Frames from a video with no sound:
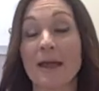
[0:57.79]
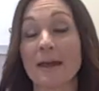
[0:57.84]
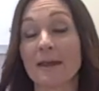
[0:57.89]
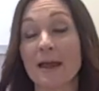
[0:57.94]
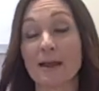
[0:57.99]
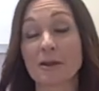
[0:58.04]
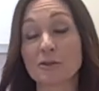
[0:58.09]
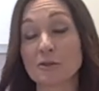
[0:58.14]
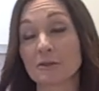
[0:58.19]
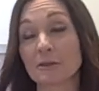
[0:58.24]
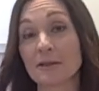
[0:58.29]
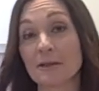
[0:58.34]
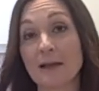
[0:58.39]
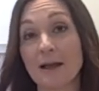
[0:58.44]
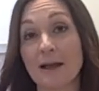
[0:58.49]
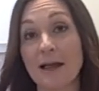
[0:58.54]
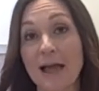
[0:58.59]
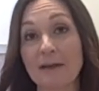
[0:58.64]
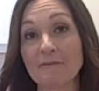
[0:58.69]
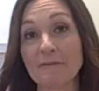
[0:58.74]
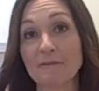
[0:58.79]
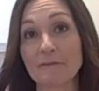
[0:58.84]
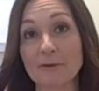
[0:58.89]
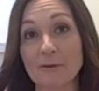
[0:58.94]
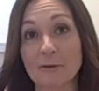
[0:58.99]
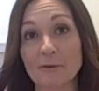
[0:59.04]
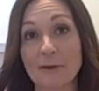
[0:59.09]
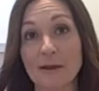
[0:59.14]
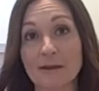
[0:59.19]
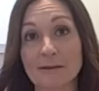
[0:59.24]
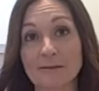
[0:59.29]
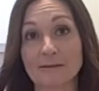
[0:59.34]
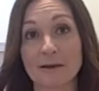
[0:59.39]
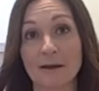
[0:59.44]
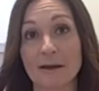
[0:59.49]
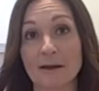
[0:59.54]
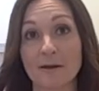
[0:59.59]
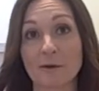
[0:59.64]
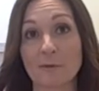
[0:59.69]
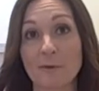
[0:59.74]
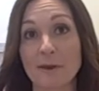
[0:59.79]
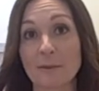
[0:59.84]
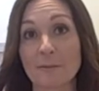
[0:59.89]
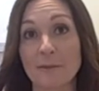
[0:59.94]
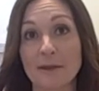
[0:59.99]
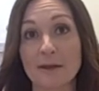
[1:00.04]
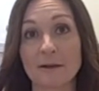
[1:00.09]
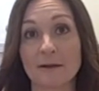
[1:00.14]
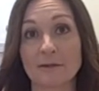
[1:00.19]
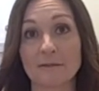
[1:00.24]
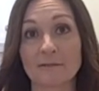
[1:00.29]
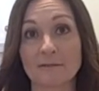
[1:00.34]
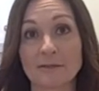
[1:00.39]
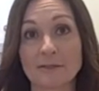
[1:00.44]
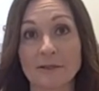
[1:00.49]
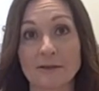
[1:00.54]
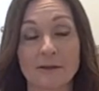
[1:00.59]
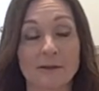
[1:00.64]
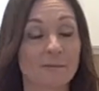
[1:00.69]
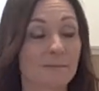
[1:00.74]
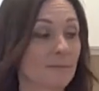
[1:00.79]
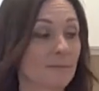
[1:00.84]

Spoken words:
and actually have it for a great quick meal for dinner.